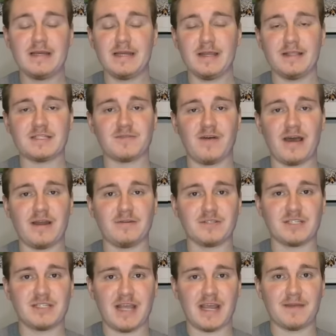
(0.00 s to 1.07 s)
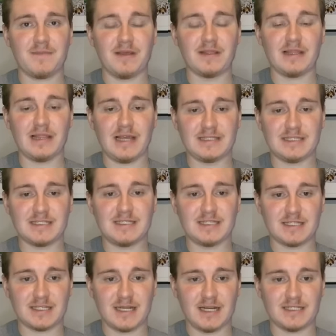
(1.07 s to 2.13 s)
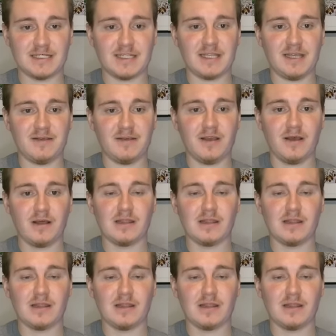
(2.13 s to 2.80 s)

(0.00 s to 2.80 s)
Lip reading: In this final segment, let's discuss the